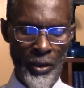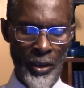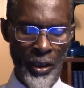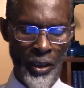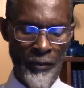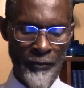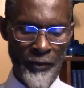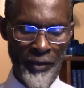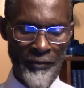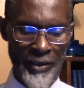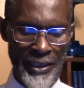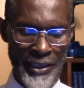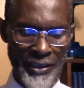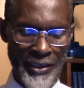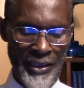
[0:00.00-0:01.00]
of
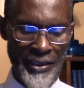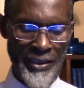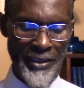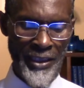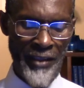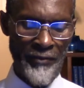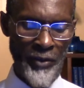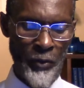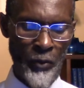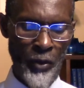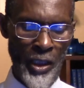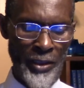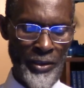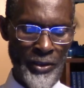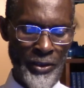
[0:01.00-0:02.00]
Revelation 7
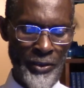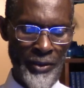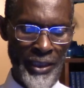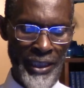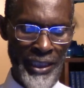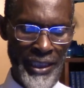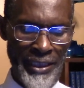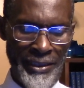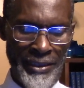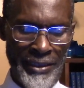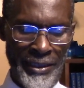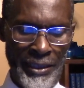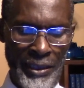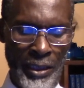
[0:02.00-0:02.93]
1 to 8,